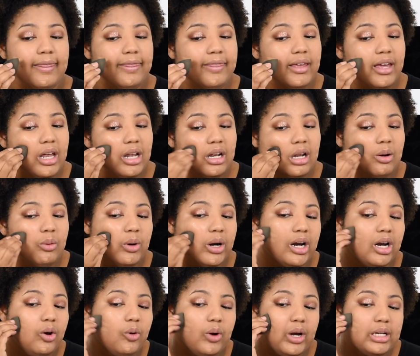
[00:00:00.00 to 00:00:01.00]
Then
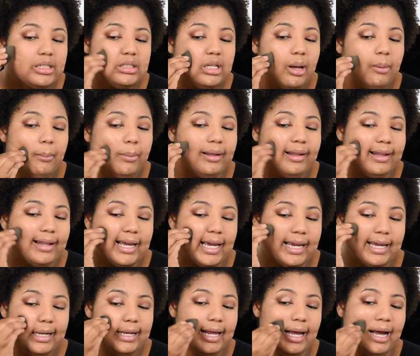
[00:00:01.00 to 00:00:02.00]
we're going to
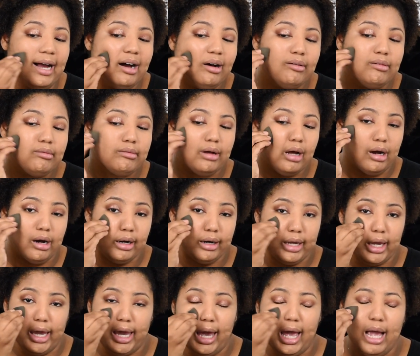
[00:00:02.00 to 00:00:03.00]
blend out our
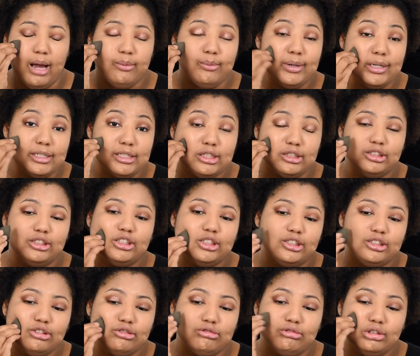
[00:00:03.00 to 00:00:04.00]
cat
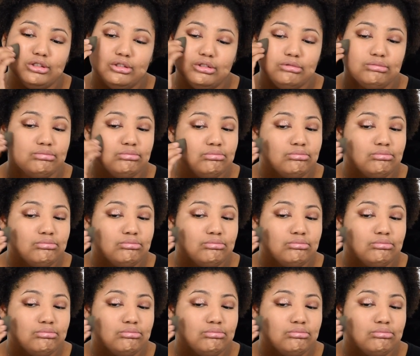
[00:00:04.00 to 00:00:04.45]
whiskers.